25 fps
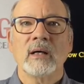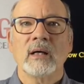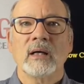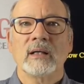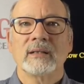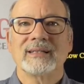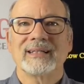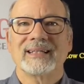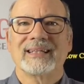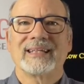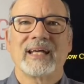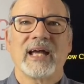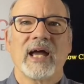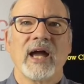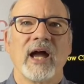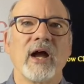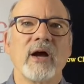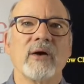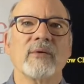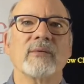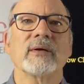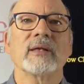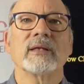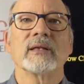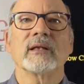to
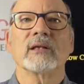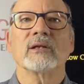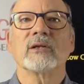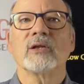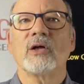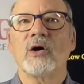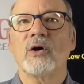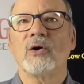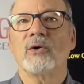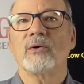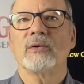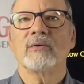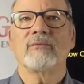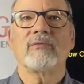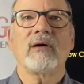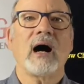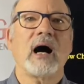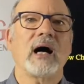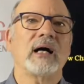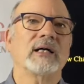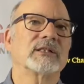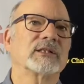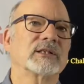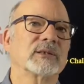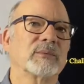carry the load of
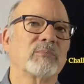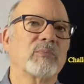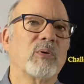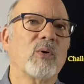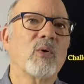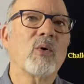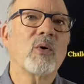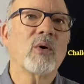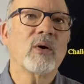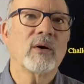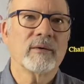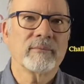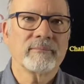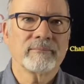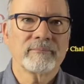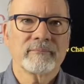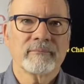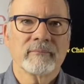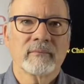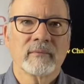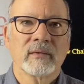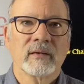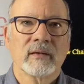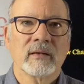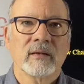high support.
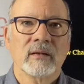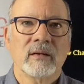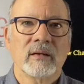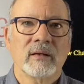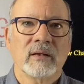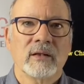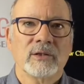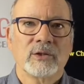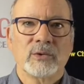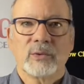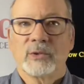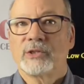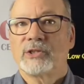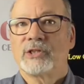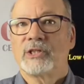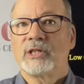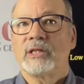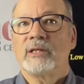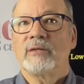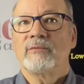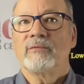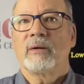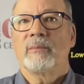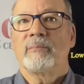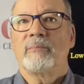To
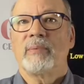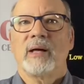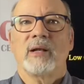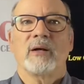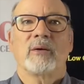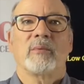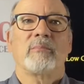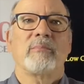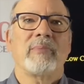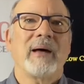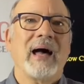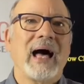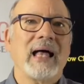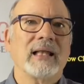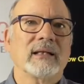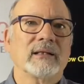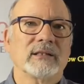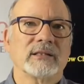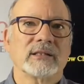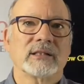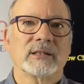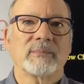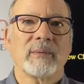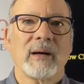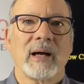achieve a better
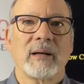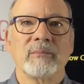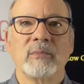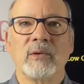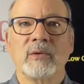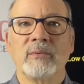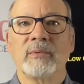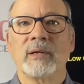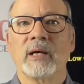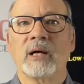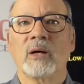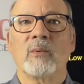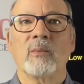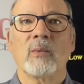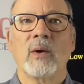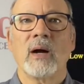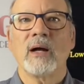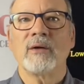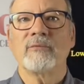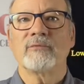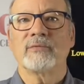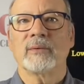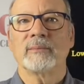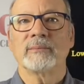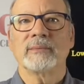balance by moving
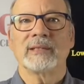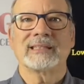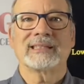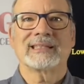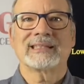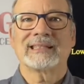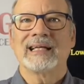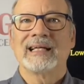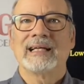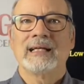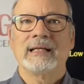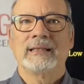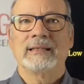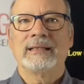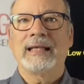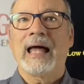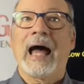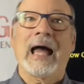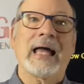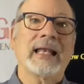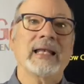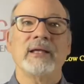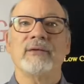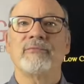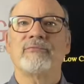away from this
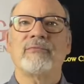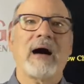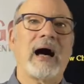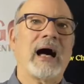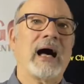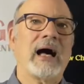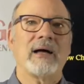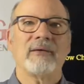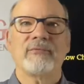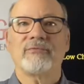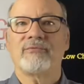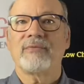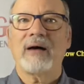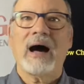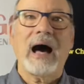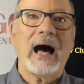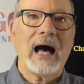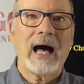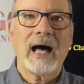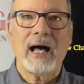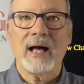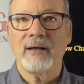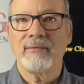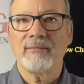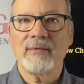
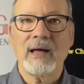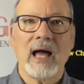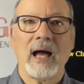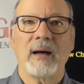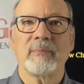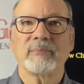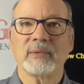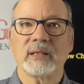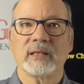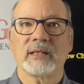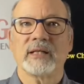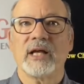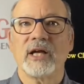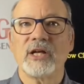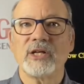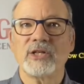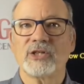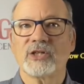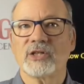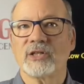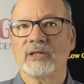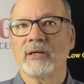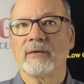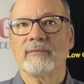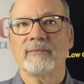95-5
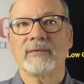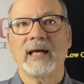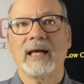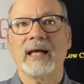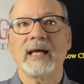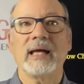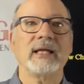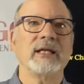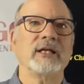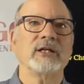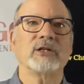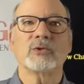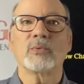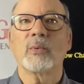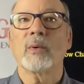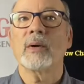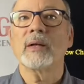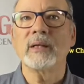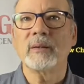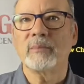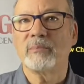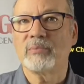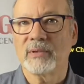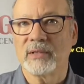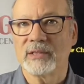application of the
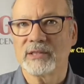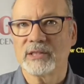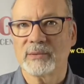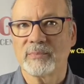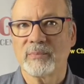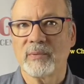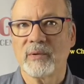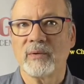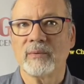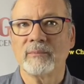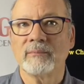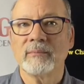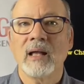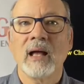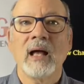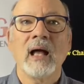80-20 principle,